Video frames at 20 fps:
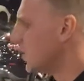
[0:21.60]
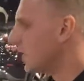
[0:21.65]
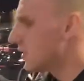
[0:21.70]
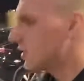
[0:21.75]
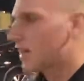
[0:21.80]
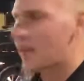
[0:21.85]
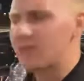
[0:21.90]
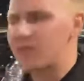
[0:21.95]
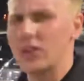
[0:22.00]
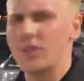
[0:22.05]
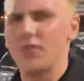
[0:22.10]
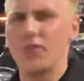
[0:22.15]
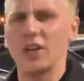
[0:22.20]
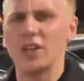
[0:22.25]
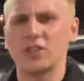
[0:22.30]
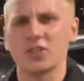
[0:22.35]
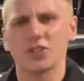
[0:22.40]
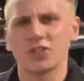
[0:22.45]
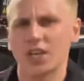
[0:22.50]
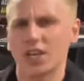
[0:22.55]
Safety
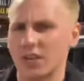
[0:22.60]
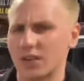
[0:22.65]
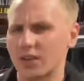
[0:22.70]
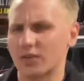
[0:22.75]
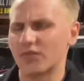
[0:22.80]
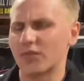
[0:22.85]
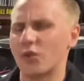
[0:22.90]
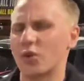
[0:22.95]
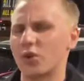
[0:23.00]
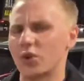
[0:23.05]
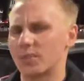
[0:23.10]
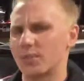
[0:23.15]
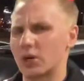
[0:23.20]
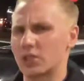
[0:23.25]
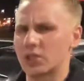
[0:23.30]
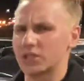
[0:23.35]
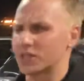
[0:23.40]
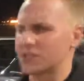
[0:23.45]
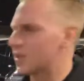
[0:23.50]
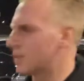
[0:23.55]
features like your forward
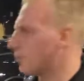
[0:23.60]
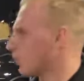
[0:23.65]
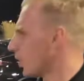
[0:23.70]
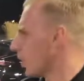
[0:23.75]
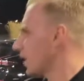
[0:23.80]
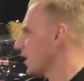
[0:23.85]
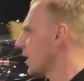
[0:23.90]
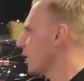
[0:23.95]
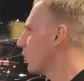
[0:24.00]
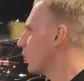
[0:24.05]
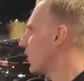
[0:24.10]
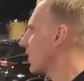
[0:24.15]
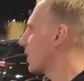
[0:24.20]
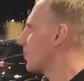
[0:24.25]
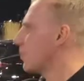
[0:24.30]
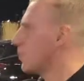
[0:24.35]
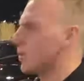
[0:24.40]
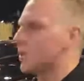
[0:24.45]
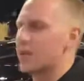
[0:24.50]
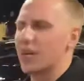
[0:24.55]
emergency braking with
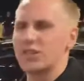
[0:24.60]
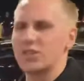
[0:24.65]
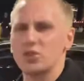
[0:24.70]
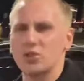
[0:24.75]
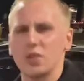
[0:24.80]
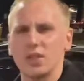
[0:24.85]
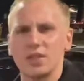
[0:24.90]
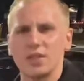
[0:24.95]
the pedestrian